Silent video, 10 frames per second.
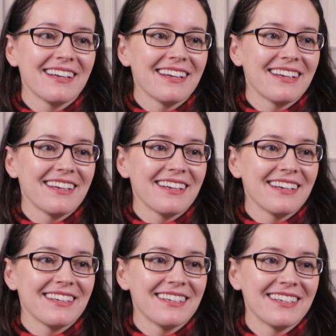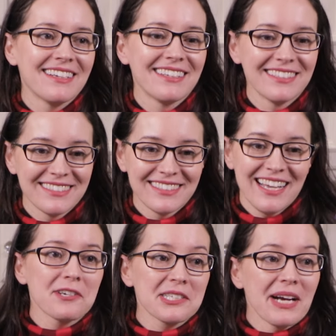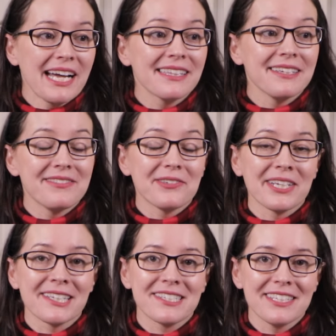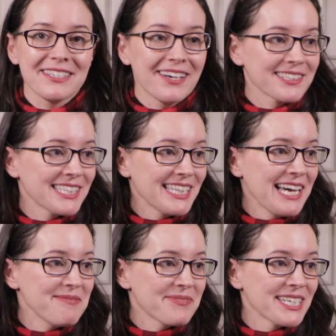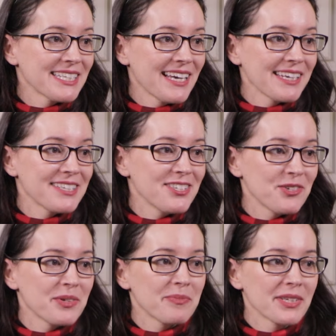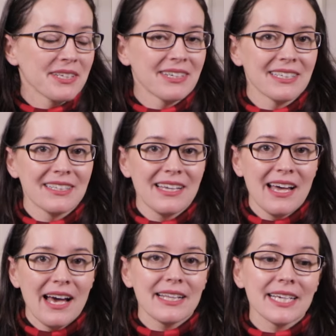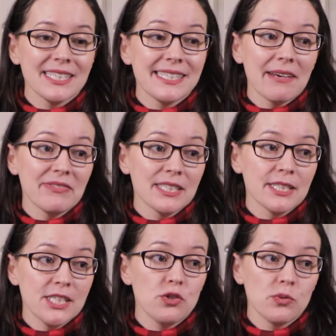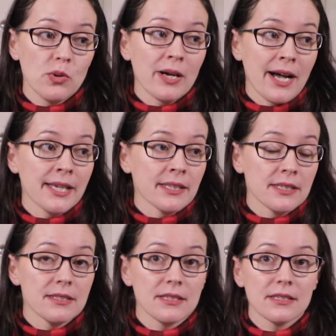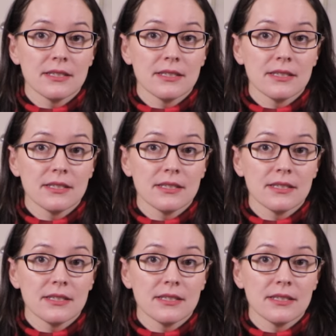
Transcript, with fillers: Brooklyn accent. Right. Folks where I live don't actually talk like that, but I can do it pretty well. And I can definitely do Long Island.